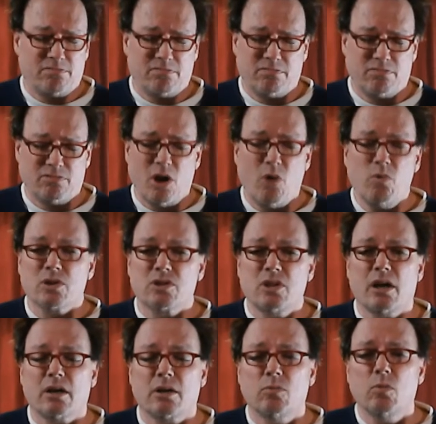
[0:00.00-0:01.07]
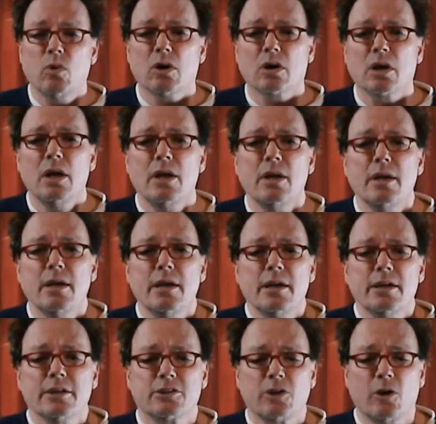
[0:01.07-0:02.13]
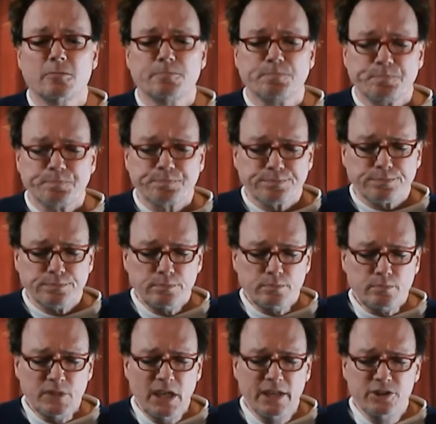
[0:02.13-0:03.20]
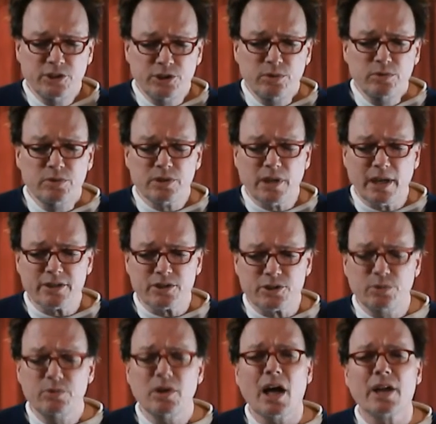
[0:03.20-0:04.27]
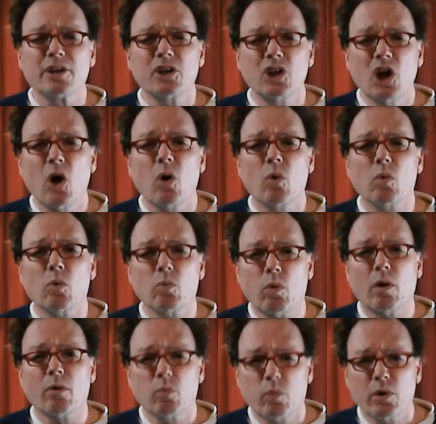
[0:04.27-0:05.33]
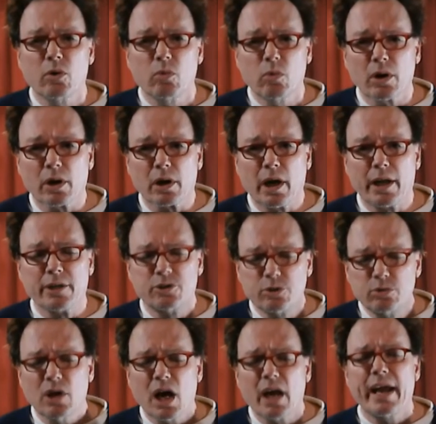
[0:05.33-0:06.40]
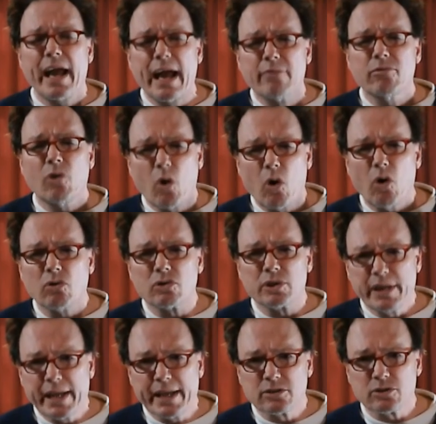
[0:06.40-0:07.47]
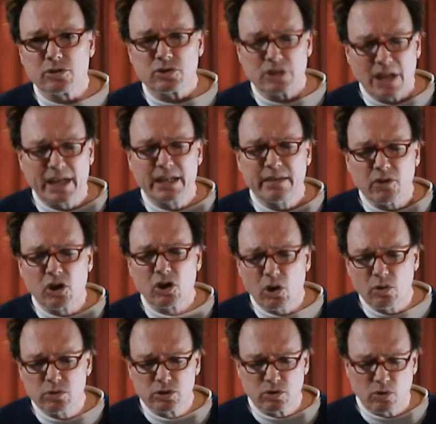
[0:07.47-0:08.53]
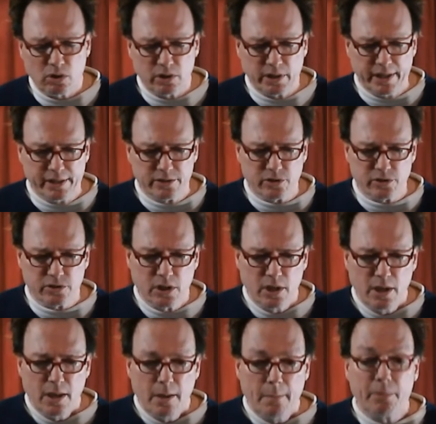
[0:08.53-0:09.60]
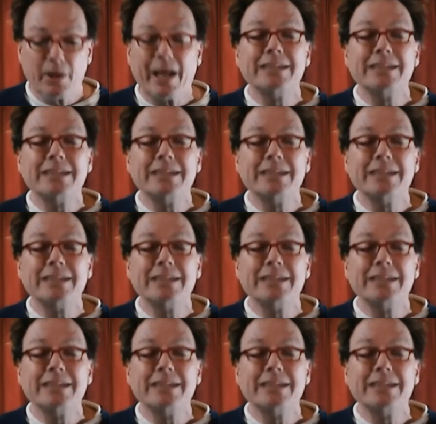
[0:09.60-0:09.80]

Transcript: know it's not gonna work. So I do not know what will work. I do not have all the answers, not even close to all the answers, but I